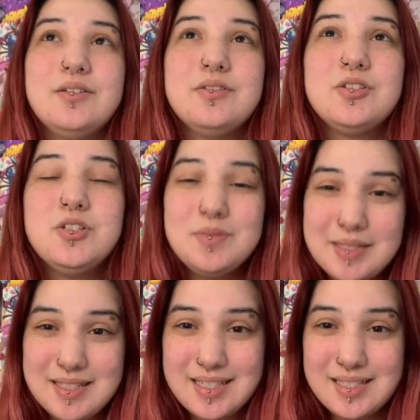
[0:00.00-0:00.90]
she was
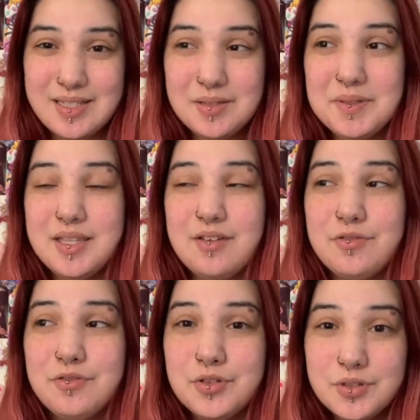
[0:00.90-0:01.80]
basically telling me that
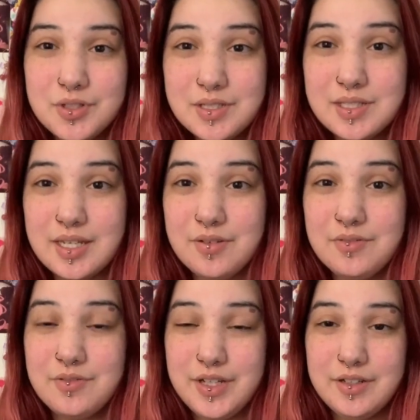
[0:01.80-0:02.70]
food is like a
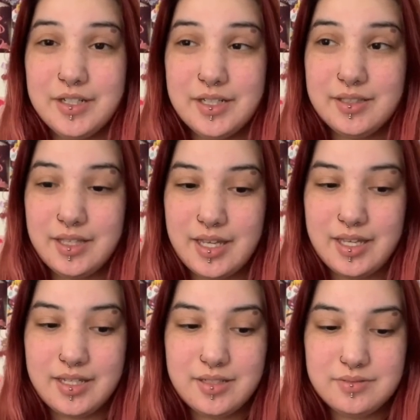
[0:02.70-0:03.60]
very
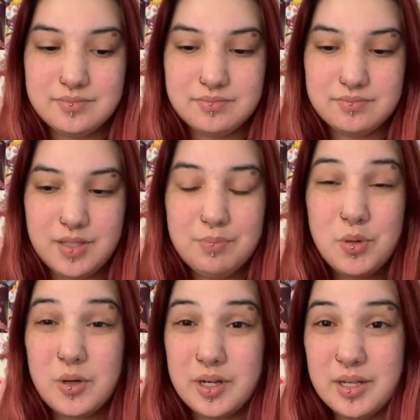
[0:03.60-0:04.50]
like
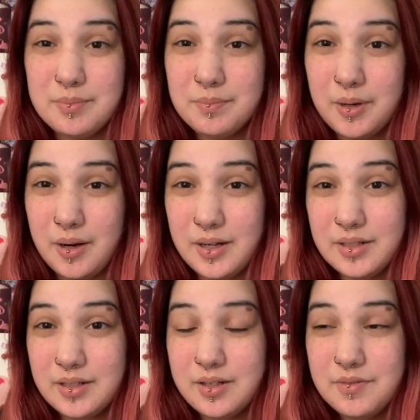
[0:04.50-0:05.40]
important
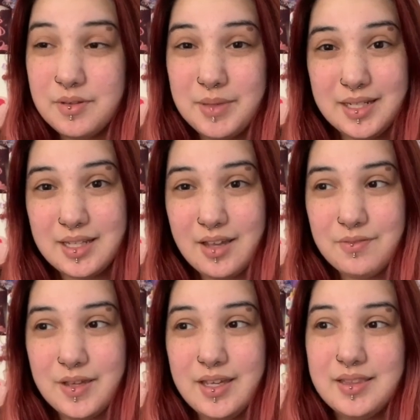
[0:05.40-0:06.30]
part of the Maid
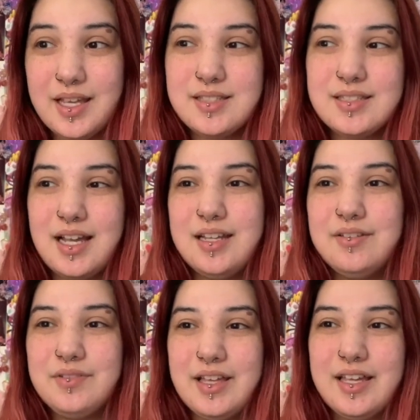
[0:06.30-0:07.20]
Cafe, and that's kind
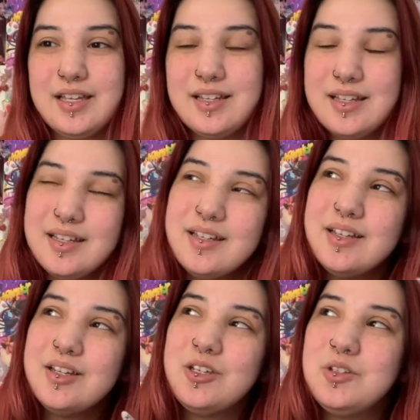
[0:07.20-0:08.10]
of like,
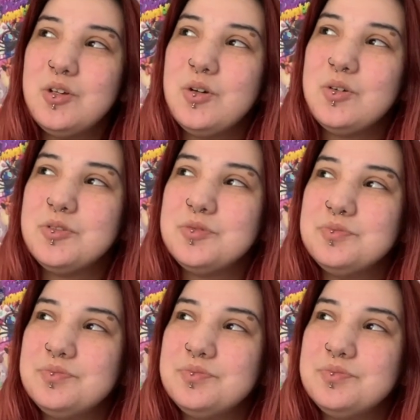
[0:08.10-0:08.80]
you know,